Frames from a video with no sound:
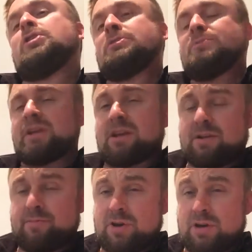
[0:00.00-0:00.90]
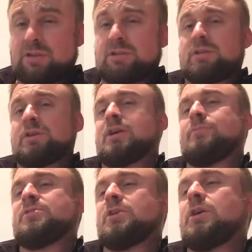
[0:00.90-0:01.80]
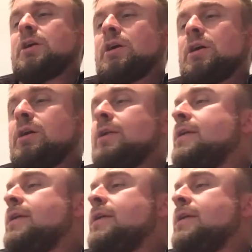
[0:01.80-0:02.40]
and this particular kind of person that comes to her.